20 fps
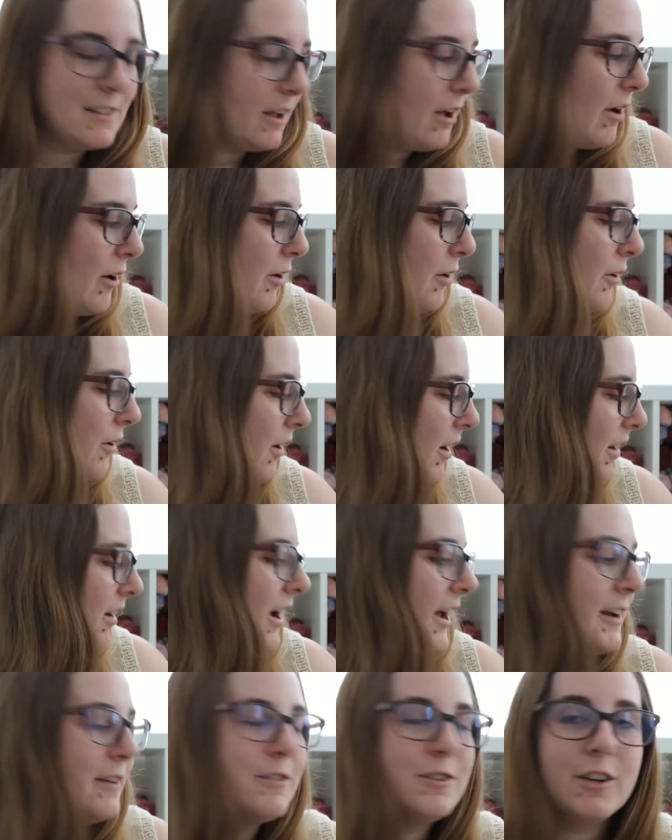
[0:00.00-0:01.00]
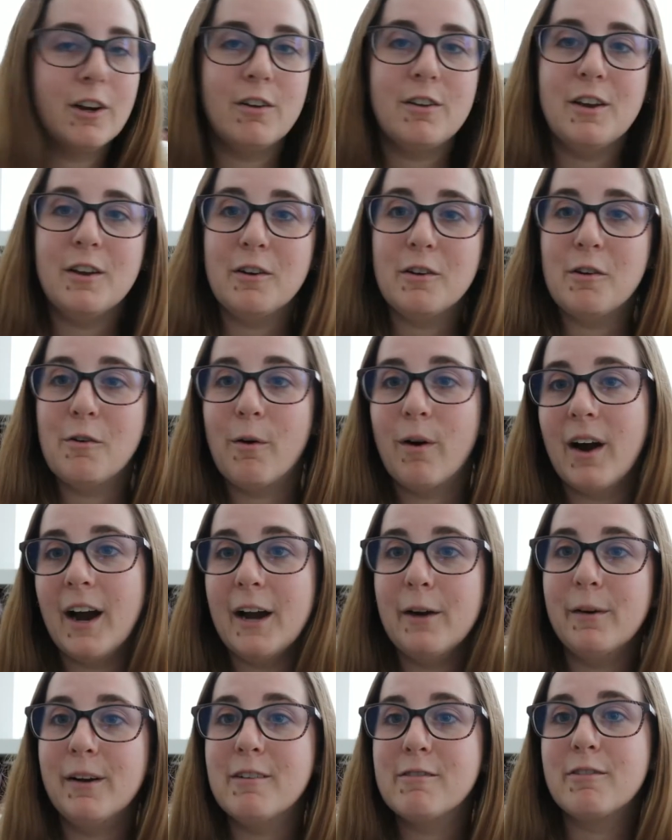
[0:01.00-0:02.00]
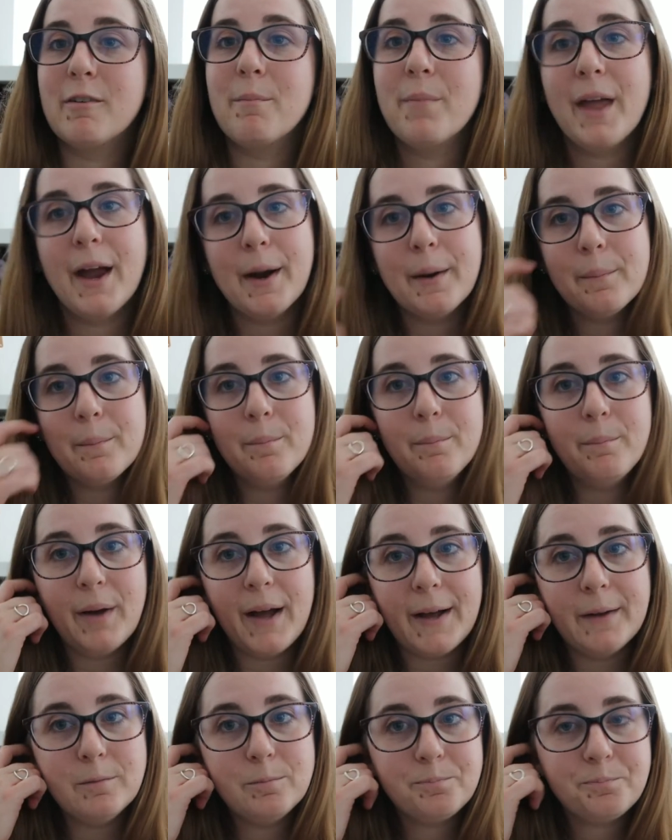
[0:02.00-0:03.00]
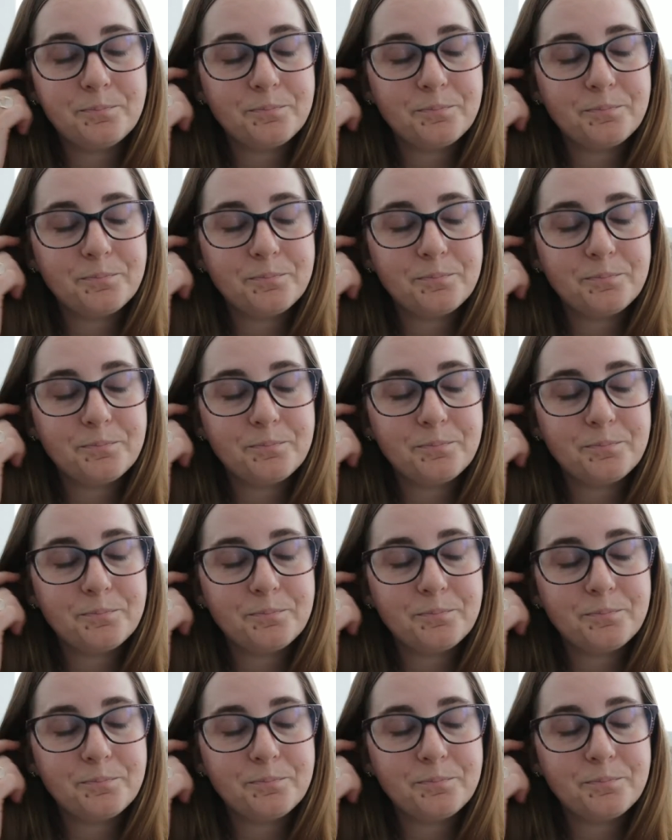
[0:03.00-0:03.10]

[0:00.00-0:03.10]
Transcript: so I'll kind of show you where I went from there. But